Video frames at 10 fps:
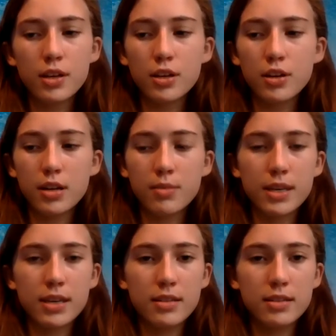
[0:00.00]
you're going to
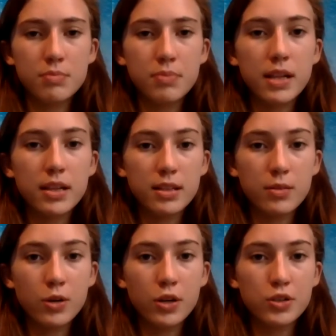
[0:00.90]
be spelling the
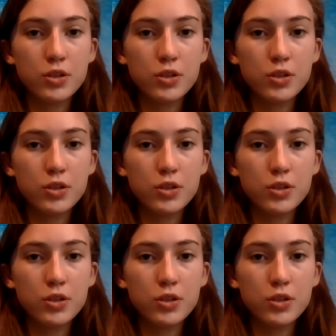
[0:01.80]
words.